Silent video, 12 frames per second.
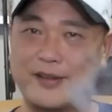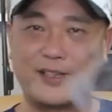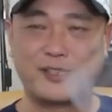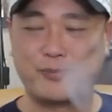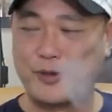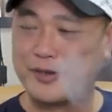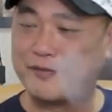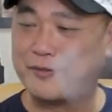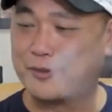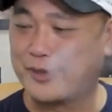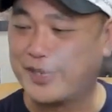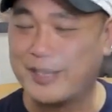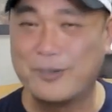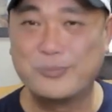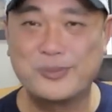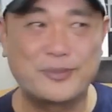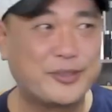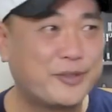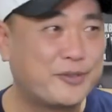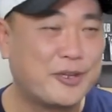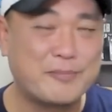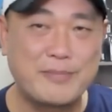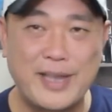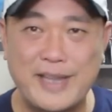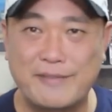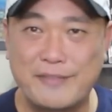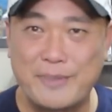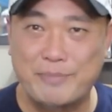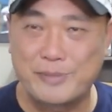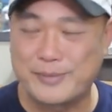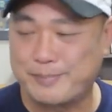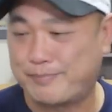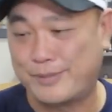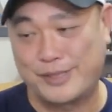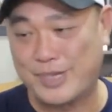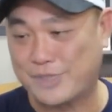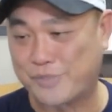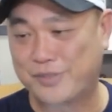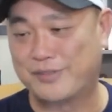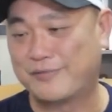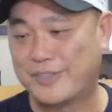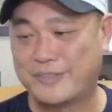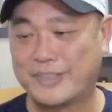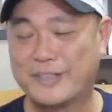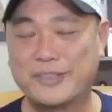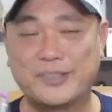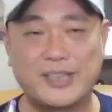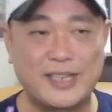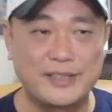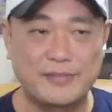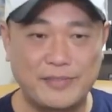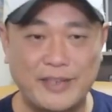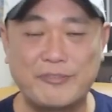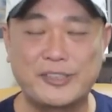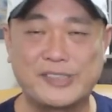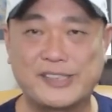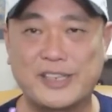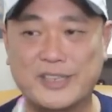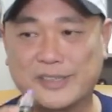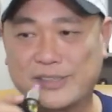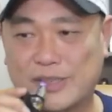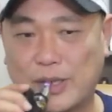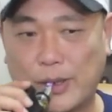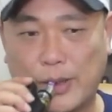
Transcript: That's 0.48 ohms for you, not bad. Vapor production, very good. And the flavor is nice.